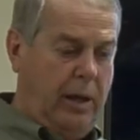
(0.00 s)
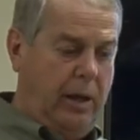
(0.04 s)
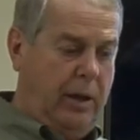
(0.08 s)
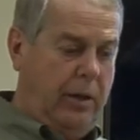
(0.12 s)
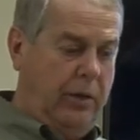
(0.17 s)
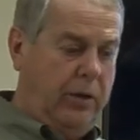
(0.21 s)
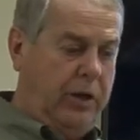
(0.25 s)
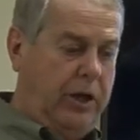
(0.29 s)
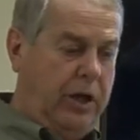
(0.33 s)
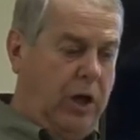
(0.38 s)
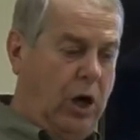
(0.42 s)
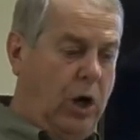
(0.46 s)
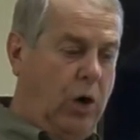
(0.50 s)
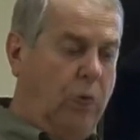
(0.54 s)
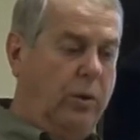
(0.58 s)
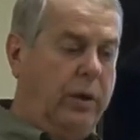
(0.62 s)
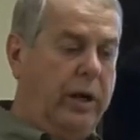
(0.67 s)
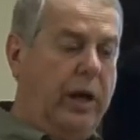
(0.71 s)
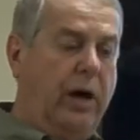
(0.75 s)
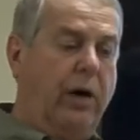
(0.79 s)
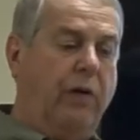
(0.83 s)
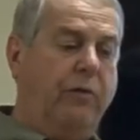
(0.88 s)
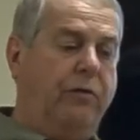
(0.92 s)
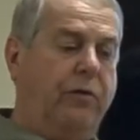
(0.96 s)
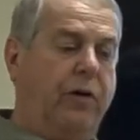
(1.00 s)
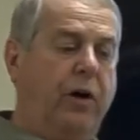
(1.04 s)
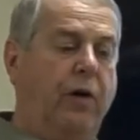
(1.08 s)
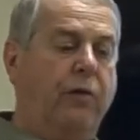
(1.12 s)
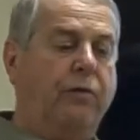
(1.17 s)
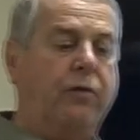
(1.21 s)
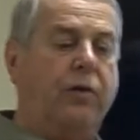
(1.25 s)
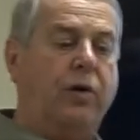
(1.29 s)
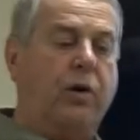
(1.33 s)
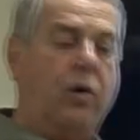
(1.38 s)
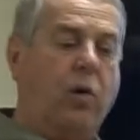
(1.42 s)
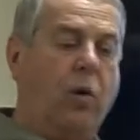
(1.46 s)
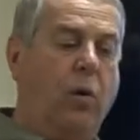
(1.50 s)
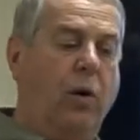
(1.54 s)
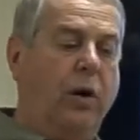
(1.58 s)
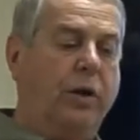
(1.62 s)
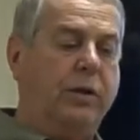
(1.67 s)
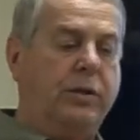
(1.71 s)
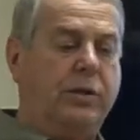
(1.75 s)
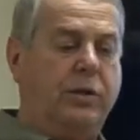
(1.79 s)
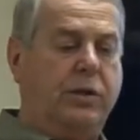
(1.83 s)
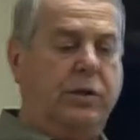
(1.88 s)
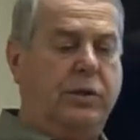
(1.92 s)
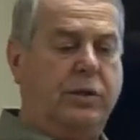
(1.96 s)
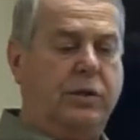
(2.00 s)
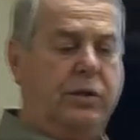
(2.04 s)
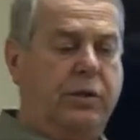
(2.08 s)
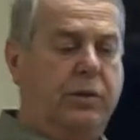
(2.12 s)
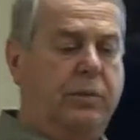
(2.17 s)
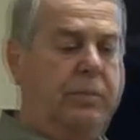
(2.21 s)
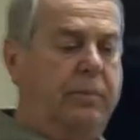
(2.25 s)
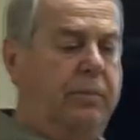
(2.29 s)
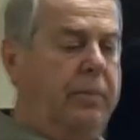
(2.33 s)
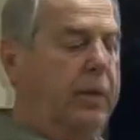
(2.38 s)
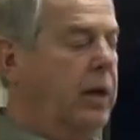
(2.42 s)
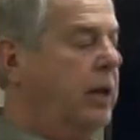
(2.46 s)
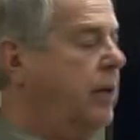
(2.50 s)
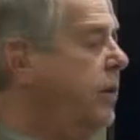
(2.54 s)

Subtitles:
The oat alfalfa corn system,